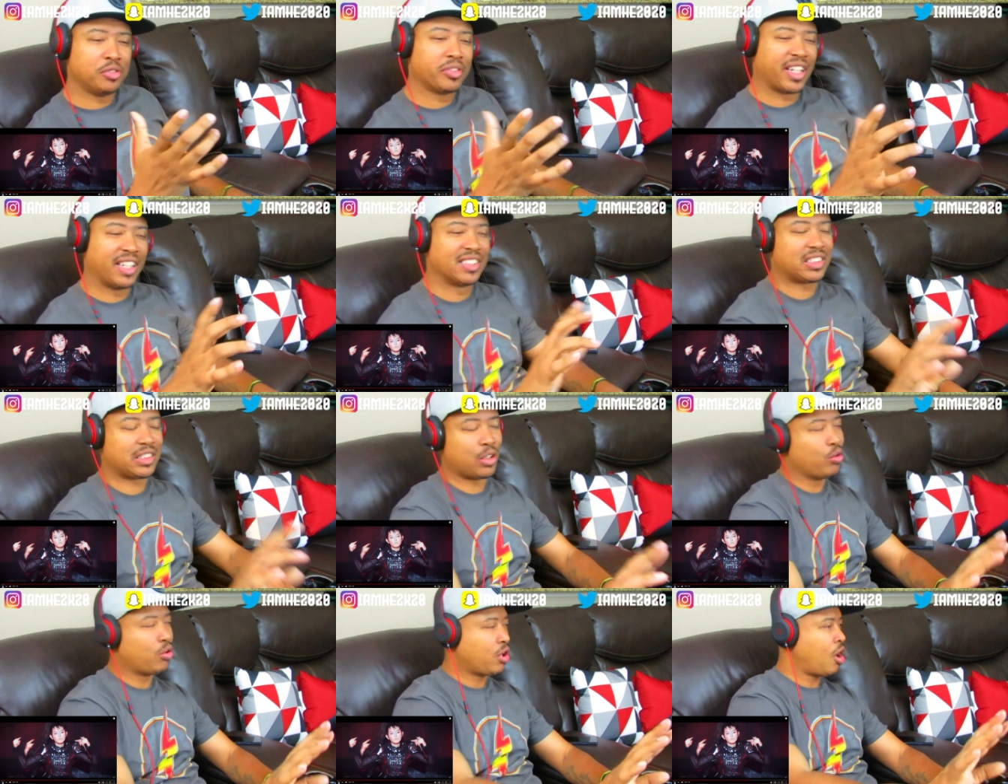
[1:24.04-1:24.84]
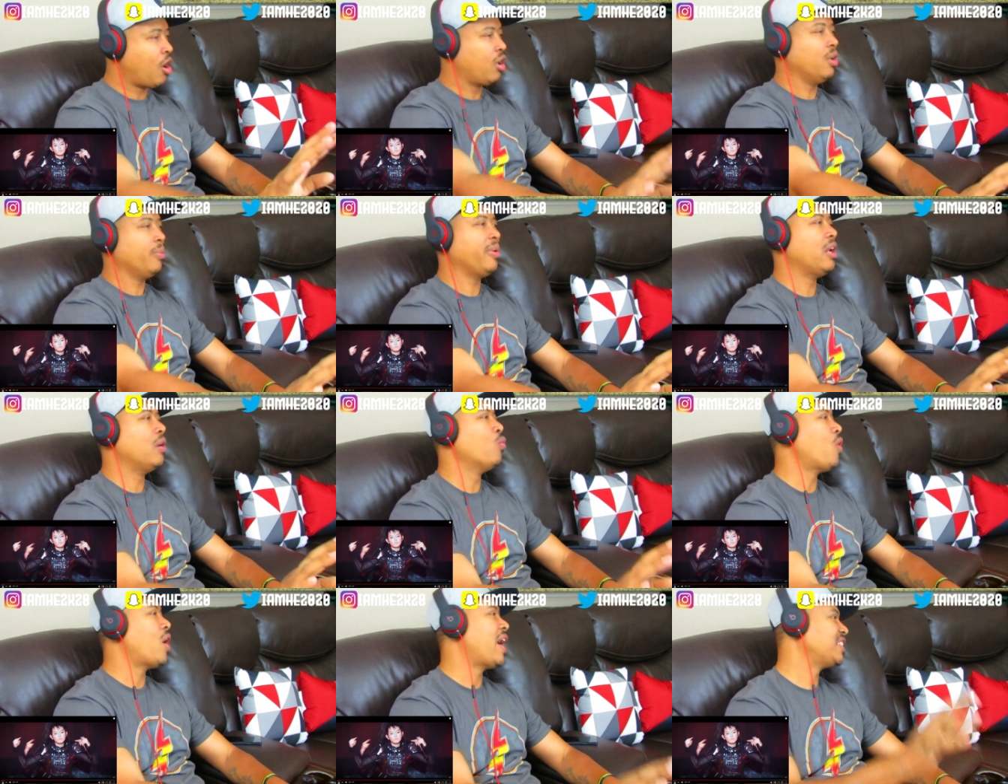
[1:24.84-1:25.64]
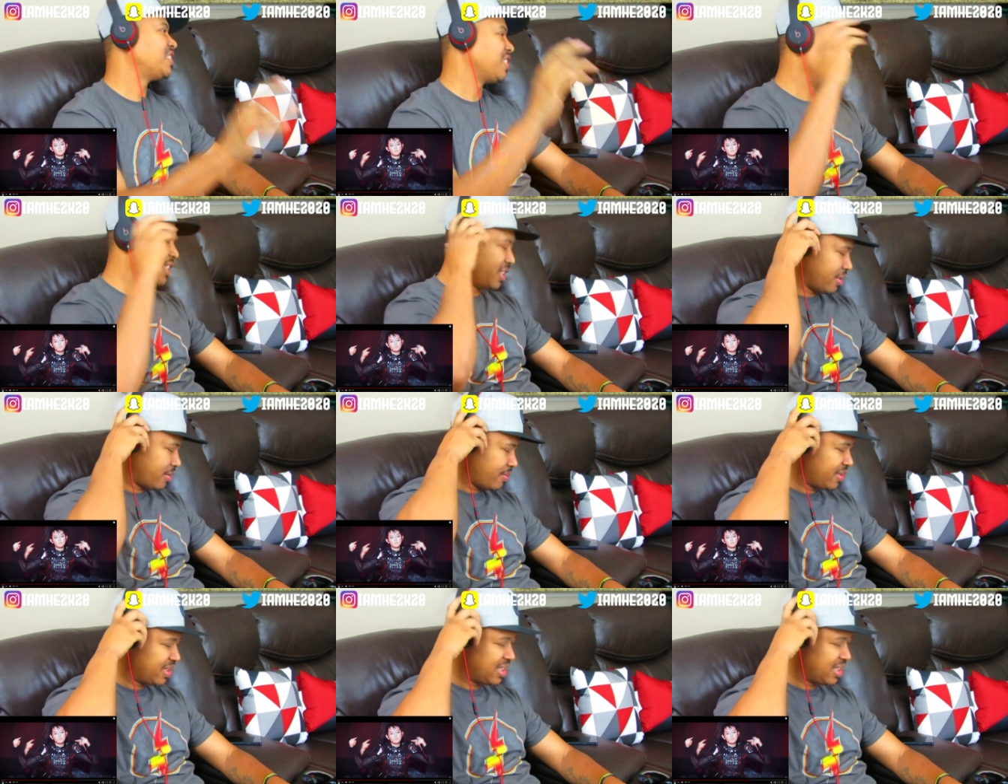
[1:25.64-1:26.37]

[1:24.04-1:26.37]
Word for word: you get so caught up in watching them.